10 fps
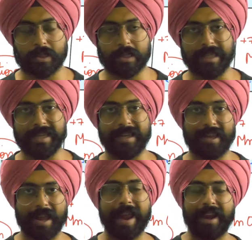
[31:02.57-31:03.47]
is the
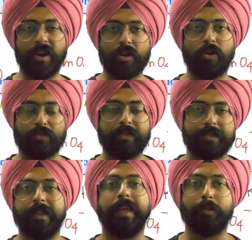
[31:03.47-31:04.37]
end of the
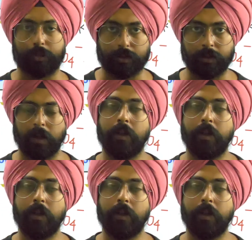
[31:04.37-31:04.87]
syllabus.